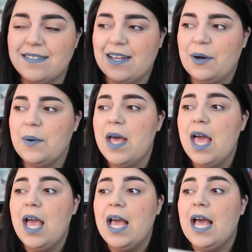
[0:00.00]
So
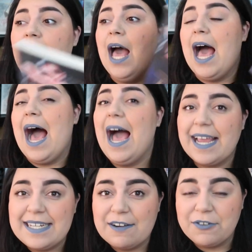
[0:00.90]
I
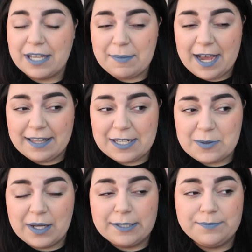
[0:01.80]
could definitely get behind
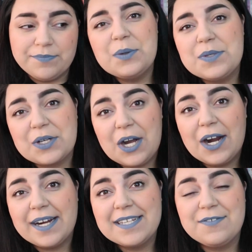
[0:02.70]
this one. So
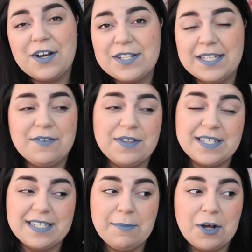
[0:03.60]
Zacharias falls in love with
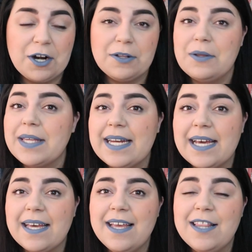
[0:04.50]
his stepdaughter
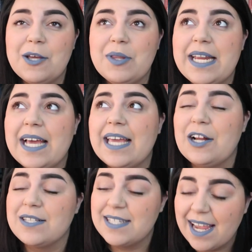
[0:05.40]
Lolita. Lolita
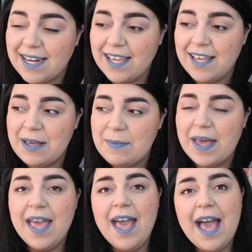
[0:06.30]
cannot stand him
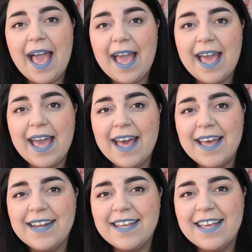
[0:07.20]

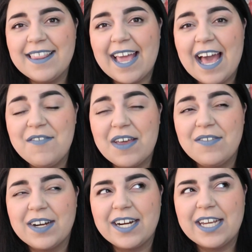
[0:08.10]
and they have a
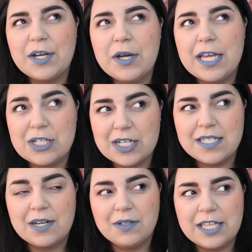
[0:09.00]
very
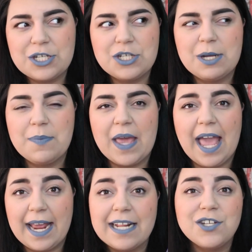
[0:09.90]
interesting relationship. They
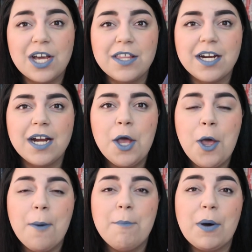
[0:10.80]
hate each other,
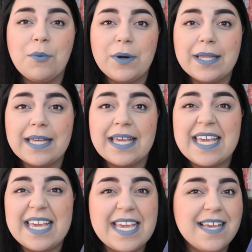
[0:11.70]
but really
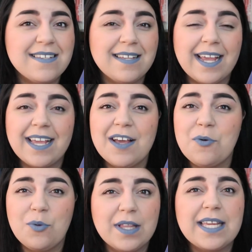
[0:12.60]
he is like
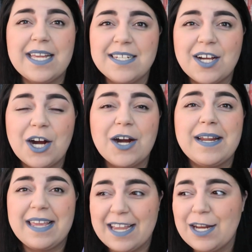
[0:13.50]
really into her
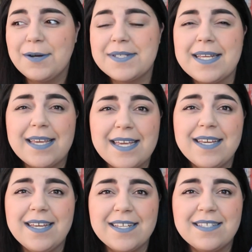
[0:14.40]
and he knows that
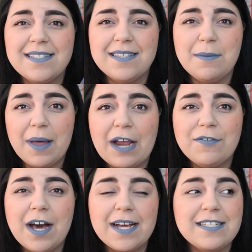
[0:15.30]
he is the black
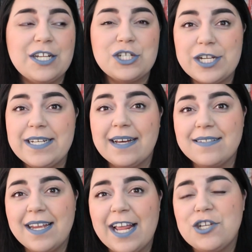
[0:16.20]
fox and she
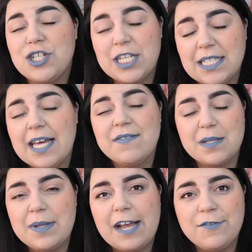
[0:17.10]
doesn't and she loves
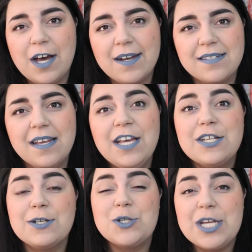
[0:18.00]
the black fox.
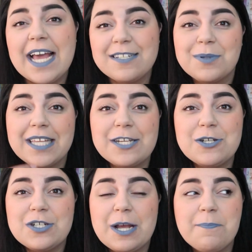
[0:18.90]
So she has a
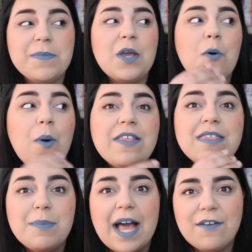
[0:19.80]
relationship with
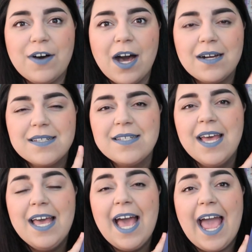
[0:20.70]
the black fox
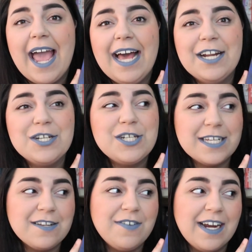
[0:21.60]
and she
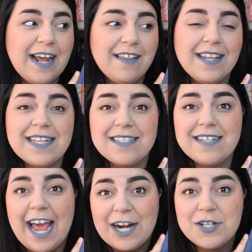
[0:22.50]
has to find out that it's
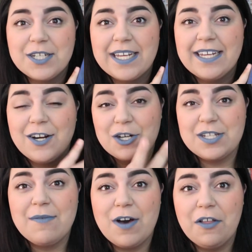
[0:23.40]
actually her
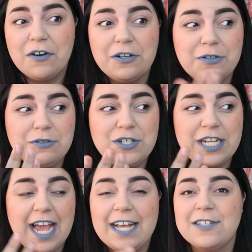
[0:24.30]
stepfather who
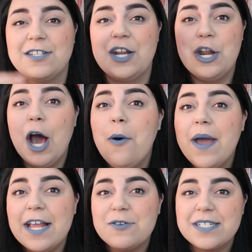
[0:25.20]
she has no
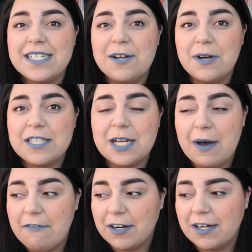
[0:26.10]
interest in
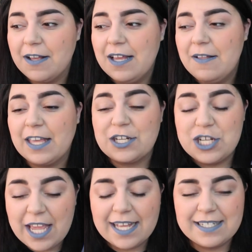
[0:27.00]
whatsoever. Like
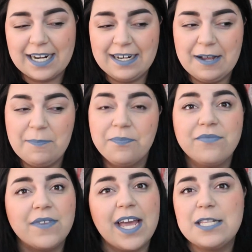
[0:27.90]
she can't stand him.
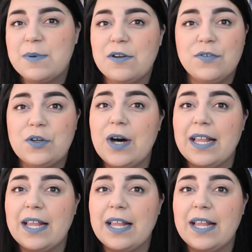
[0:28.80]
It's beautiful.